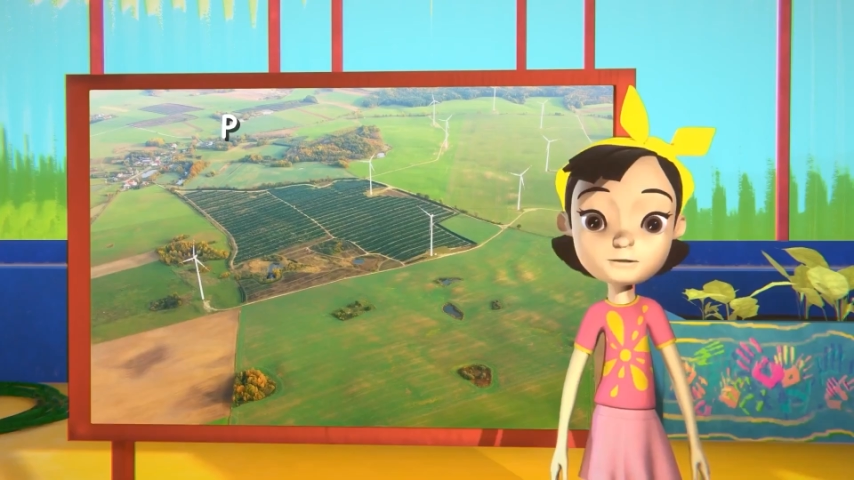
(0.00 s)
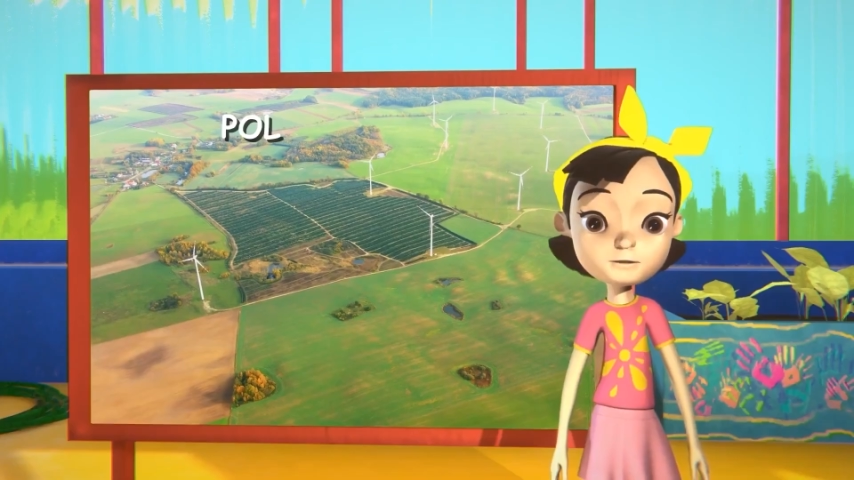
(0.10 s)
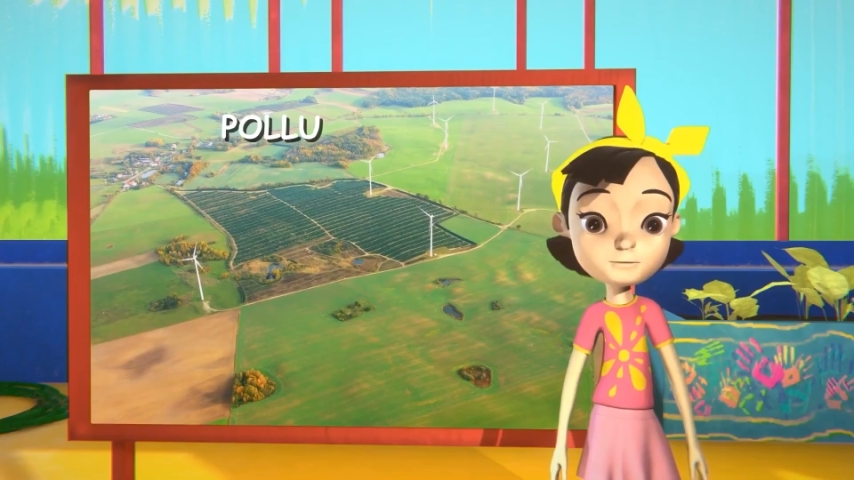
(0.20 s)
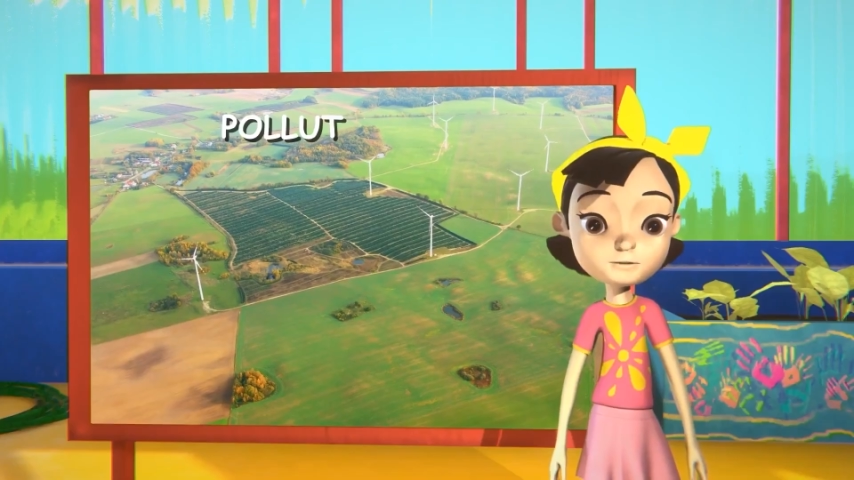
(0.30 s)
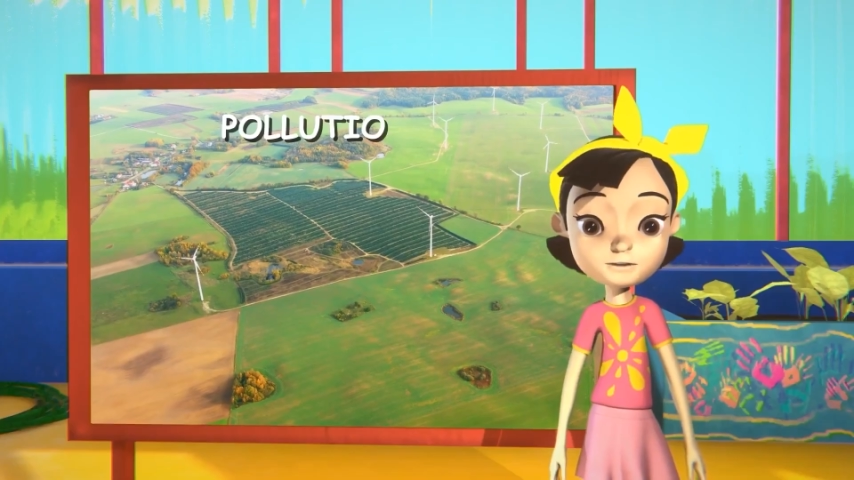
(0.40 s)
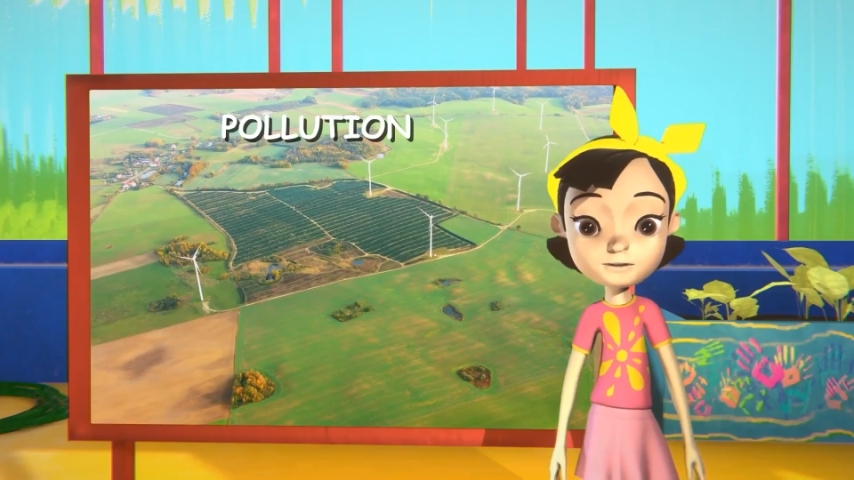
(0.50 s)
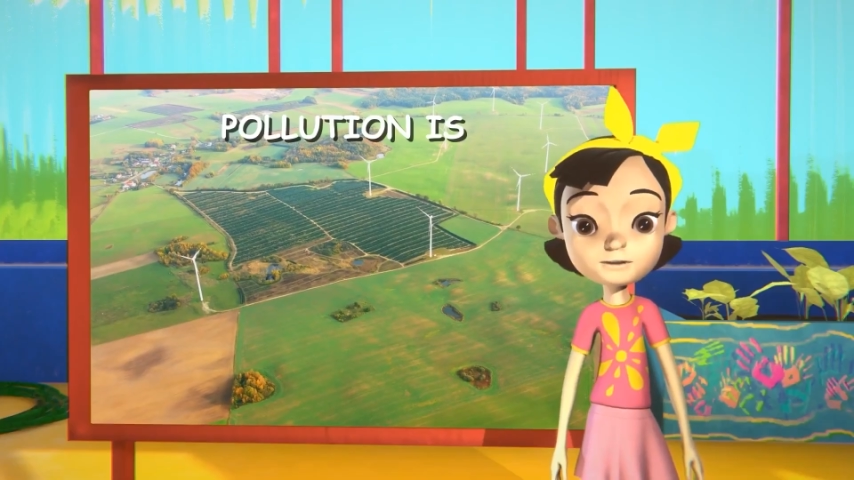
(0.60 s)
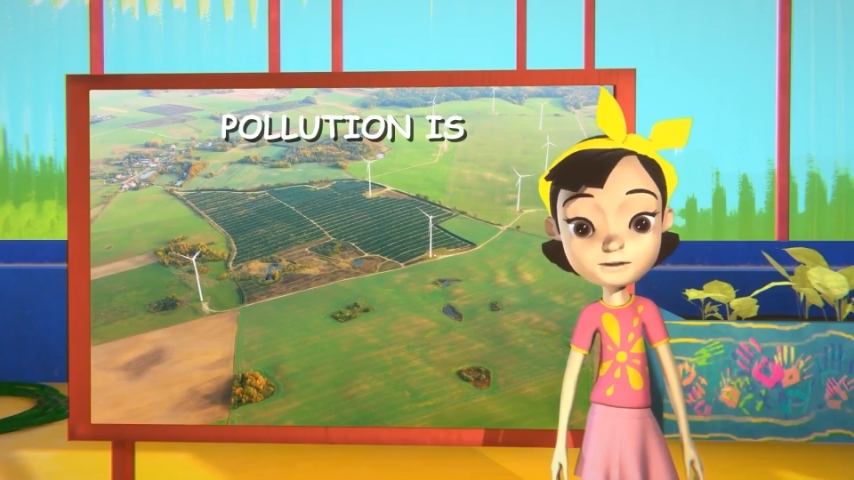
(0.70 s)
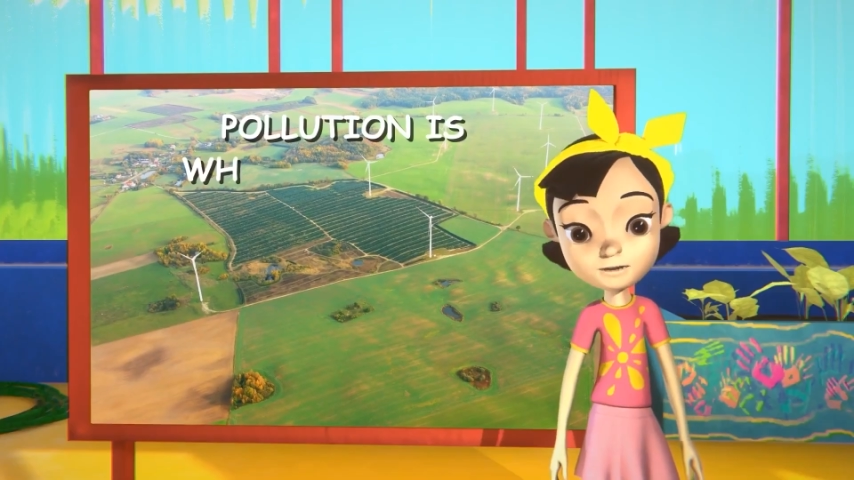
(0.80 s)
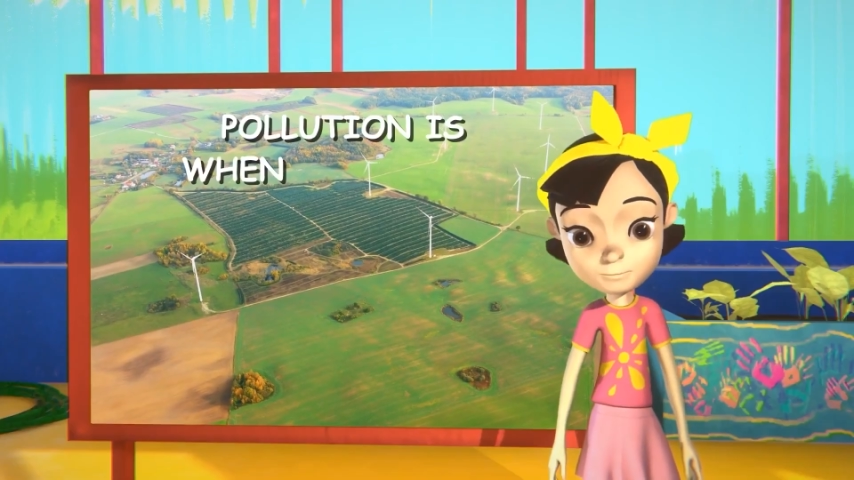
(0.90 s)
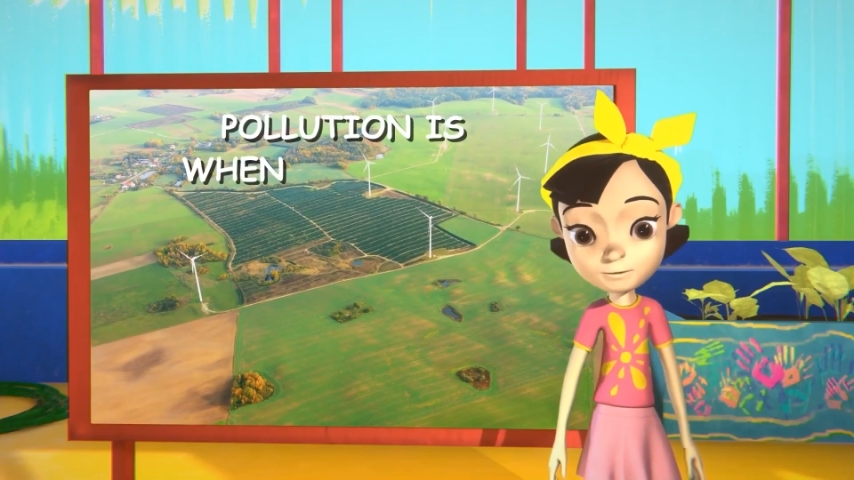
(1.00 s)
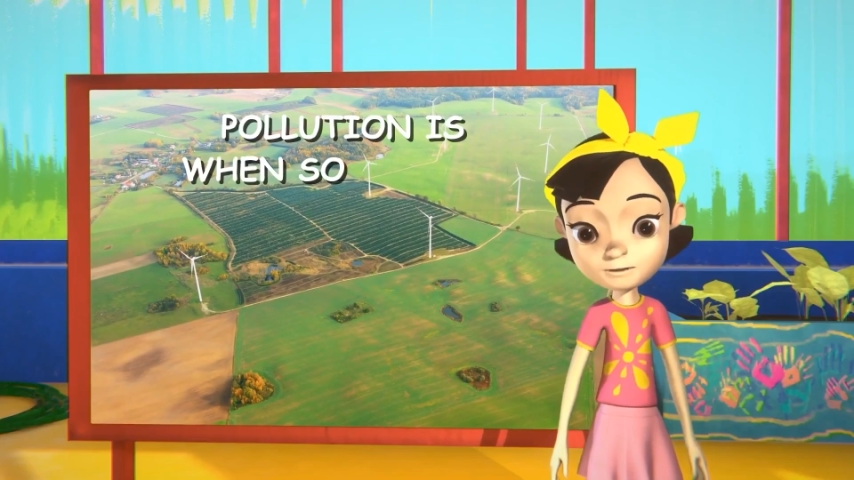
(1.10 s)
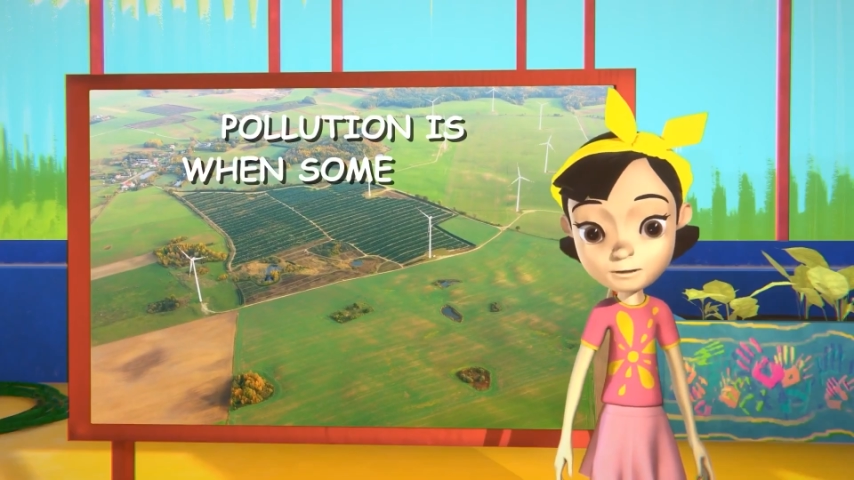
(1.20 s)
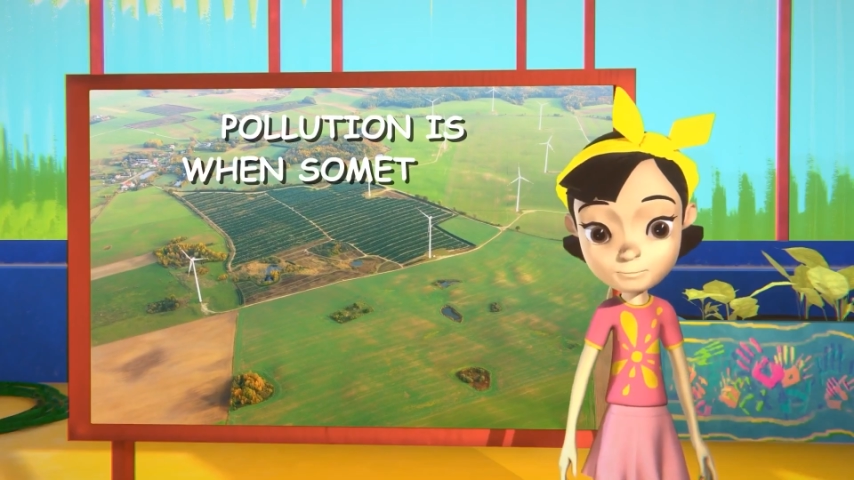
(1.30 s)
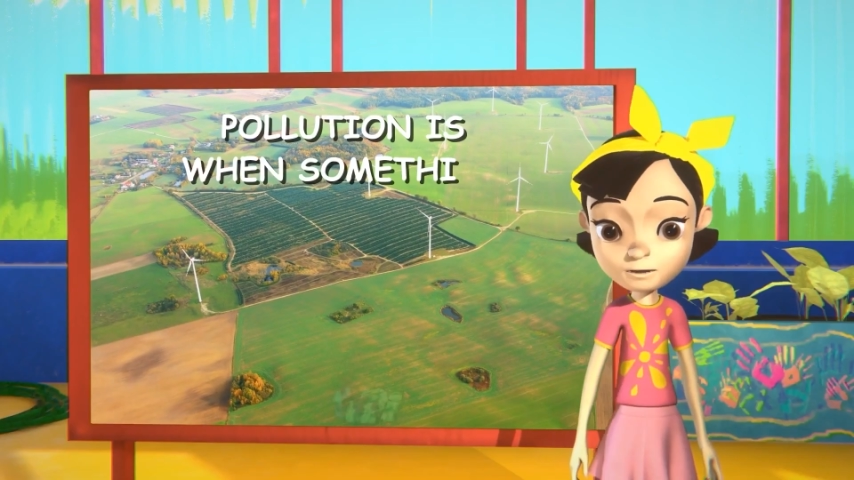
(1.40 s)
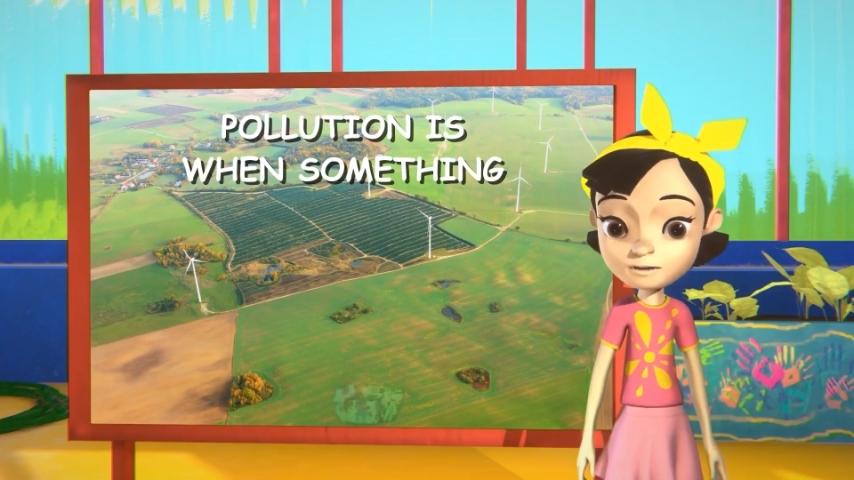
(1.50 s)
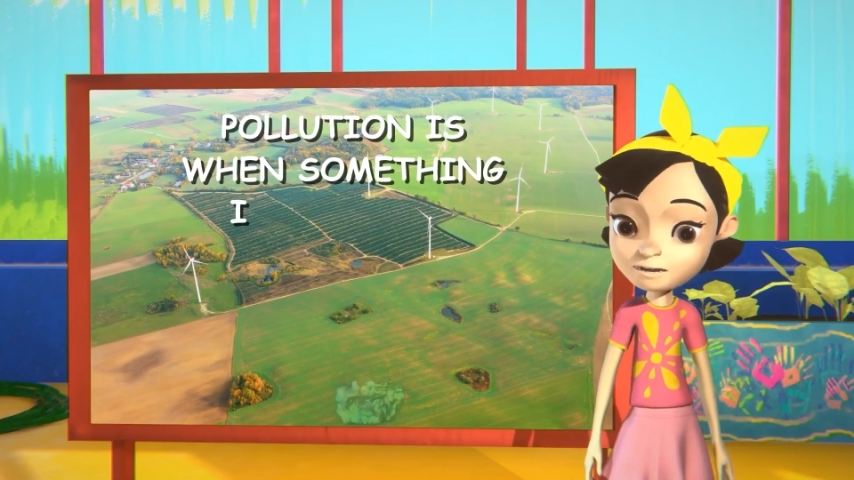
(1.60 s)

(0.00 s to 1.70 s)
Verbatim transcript: Pollution is when something